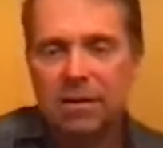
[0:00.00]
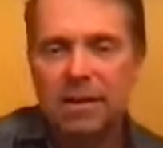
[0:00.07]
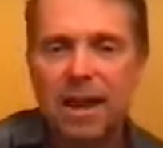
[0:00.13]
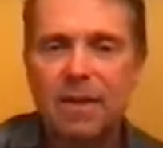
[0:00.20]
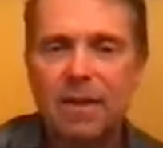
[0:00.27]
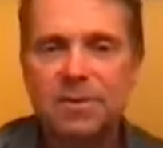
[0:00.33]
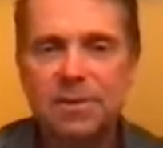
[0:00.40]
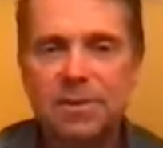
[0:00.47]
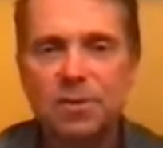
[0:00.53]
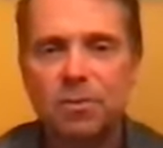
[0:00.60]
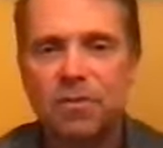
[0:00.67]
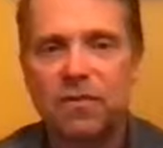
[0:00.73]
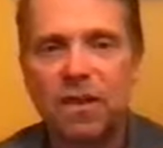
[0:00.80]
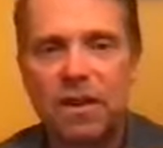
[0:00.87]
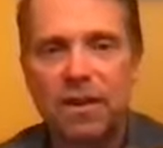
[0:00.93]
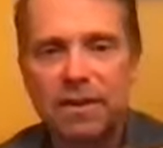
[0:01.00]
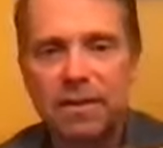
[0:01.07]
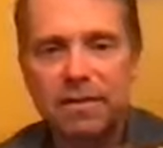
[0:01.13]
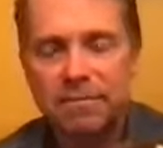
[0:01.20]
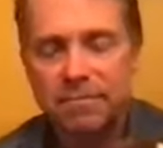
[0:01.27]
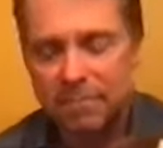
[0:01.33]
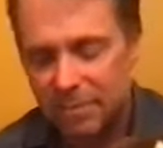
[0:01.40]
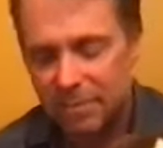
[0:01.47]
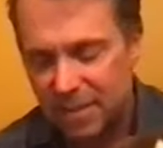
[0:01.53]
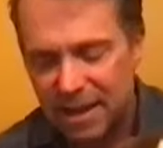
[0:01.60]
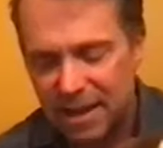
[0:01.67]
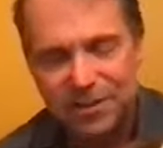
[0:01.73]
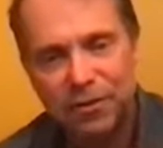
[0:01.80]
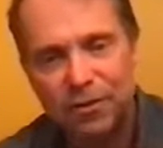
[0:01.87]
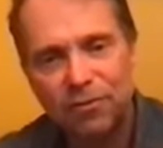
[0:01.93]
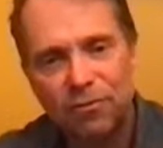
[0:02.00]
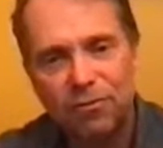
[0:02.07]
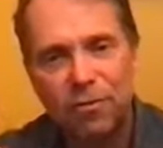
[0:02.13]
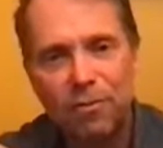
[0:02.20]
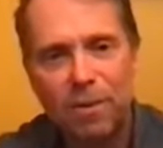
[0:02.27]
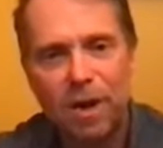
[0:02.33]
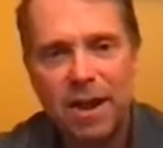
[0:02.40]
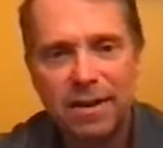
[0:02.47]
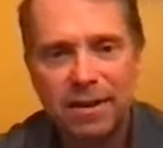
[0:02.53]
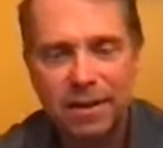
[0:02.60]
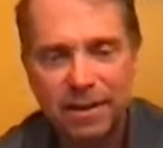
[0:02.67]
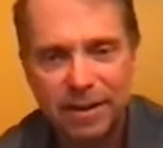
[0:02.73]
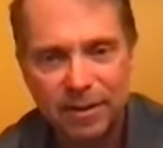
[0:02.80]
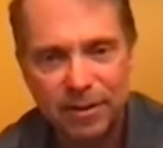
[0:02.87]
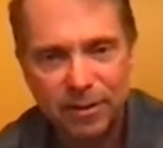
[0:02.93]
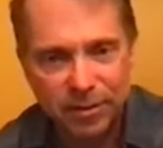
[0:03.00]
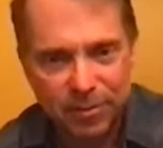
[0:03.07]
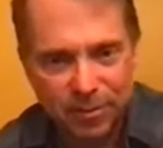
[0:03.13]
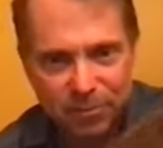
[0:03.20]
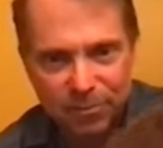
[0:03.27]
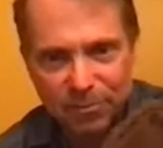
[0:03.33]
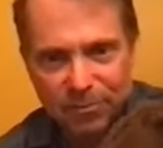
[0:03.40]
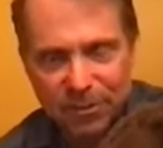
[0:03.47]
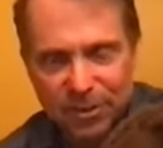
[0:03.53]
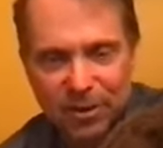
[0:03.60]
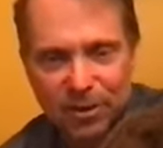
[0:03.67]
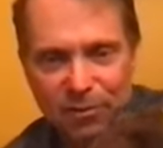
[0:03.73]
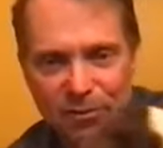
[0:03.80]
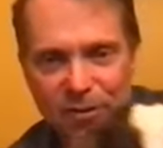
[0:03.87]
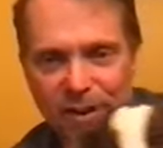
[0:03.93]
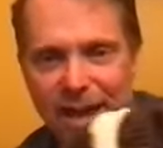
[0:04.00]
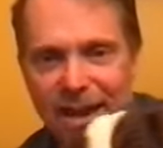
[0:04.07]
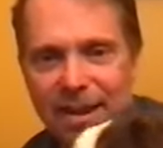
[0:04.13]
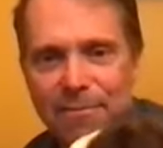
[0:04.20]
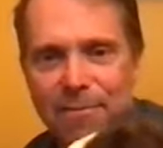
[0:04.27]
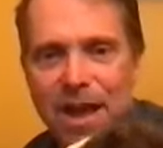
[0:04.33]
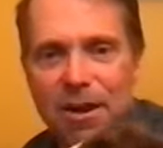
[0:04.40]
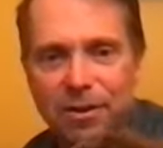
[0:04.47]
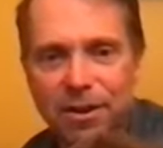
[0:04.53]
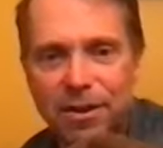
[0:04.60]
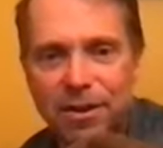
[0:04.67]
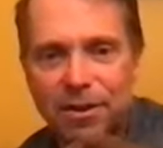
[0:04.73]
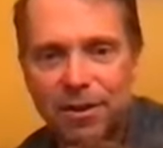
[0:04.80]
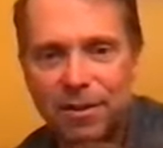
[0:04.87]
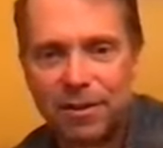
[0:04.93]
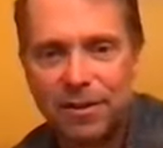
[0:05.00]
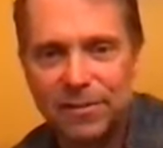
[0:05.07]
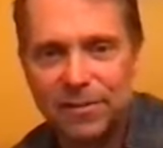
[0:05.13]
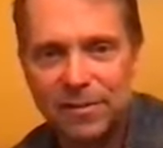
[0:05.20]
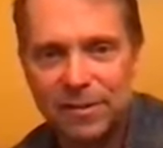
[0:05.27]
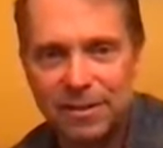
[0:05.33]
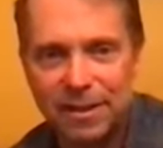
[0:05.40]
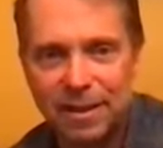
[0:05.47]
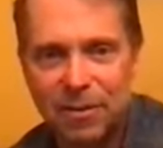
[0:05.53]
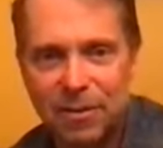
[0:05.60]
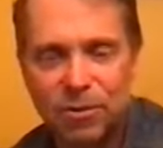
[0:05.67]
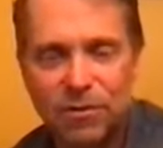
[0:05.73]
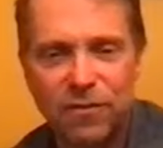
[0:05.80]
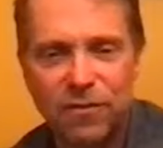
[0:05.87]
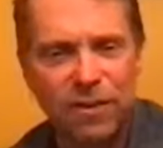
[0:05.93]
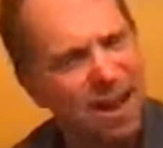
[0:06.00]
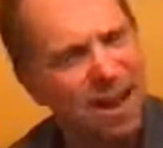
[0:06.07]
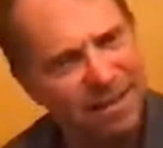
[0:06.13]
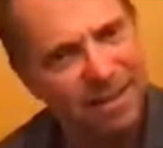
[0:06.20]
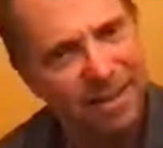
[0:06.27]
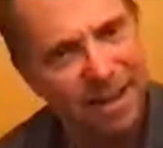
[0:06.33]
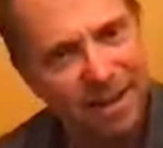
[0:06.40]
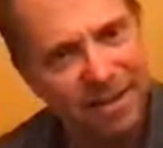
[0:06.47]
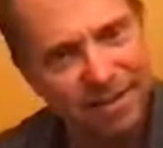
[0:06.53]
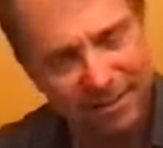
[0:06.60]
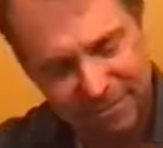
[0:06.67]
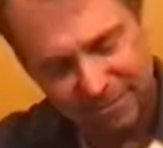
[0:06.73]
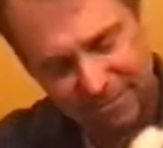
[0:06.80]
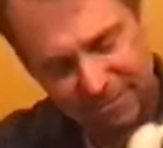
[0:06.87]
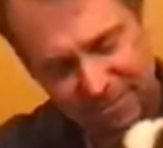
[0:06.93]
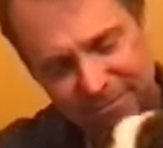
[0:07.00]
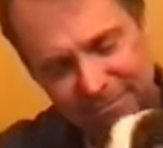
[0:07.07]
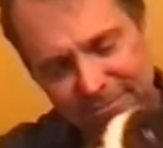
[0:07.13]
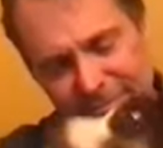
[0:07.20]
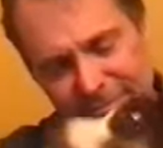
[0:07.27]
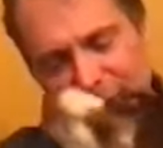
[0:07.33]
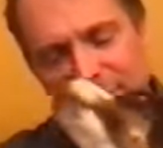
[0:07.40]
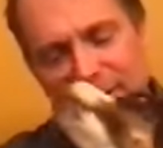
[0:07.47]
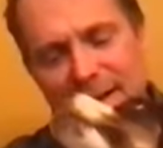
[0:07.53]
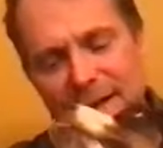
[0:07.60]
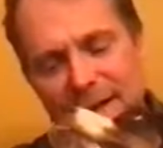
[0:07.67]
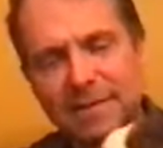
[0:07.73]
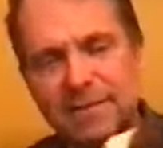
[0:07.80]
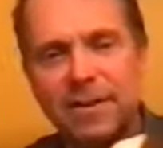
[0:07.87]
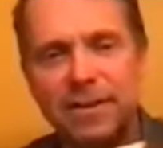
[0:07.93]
Yeah, it was super fun. And thanks for reminding, to get him out here, because I would have forgotten that. I'm glad he's